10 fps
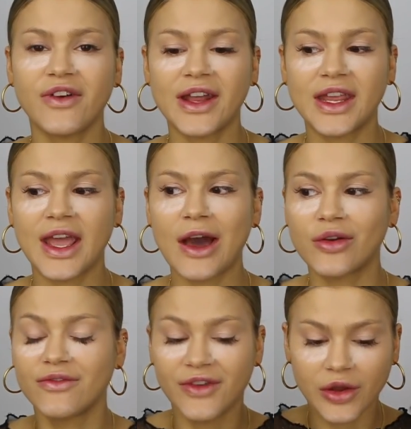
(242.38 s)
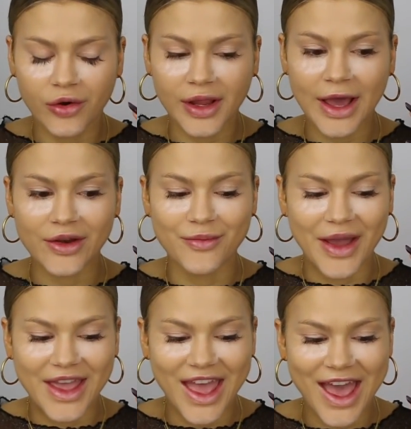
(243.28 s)
finding out and figuring out in
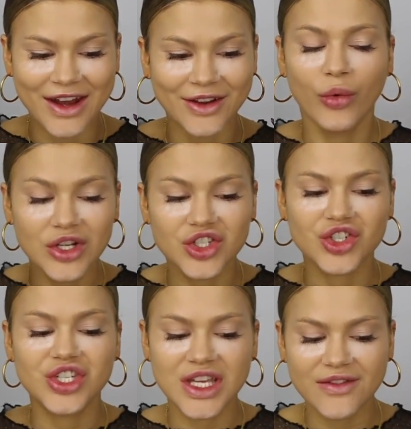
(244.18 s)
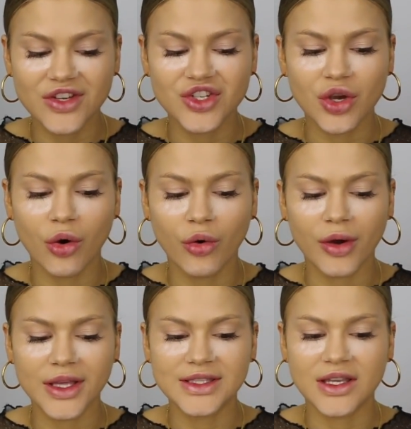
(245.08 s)
my head which TV
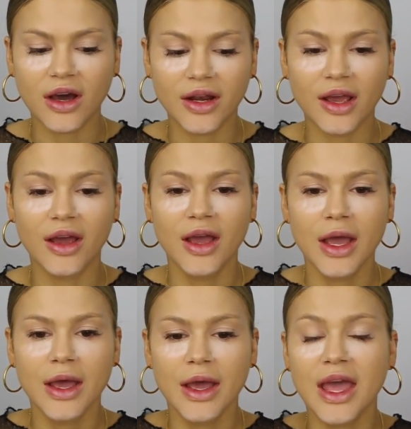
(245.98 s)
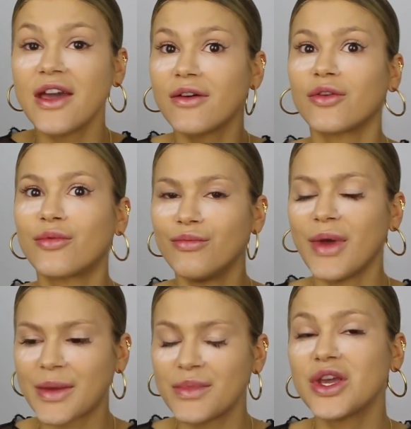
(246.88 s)
show is gonna
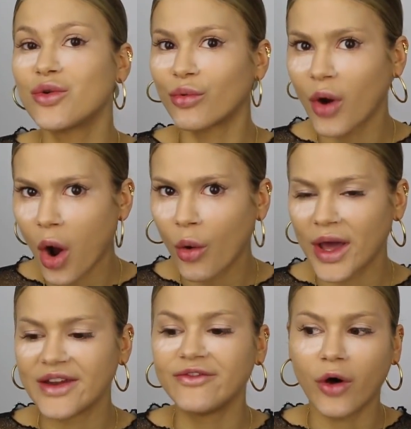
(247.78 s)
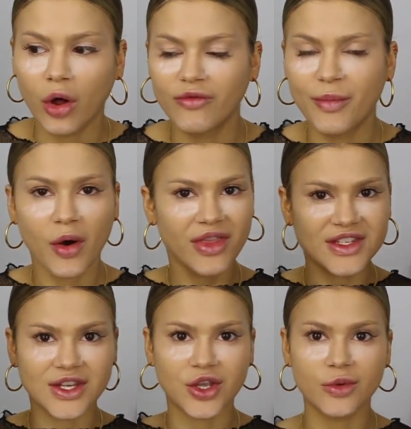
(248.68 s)
make me grow and evolve both
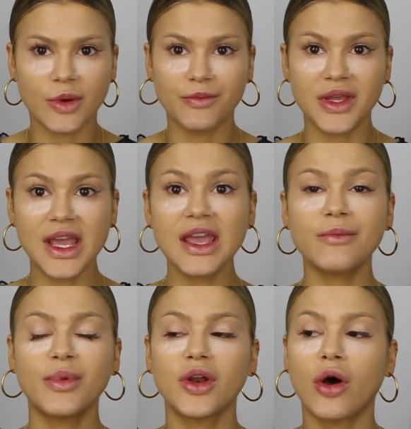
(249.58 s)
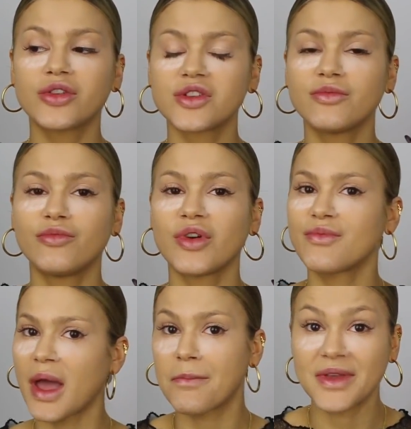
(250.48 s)
as a human being but also with
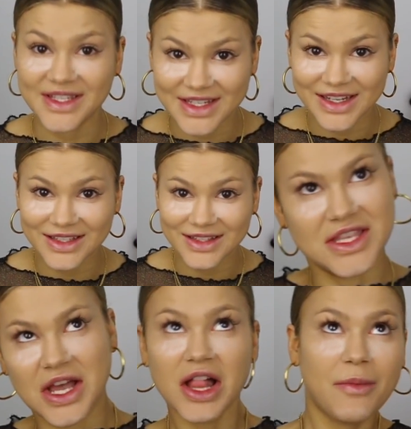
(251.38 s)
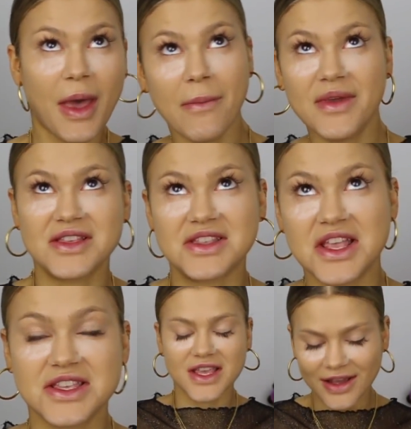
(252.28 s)
my business. Yeah no,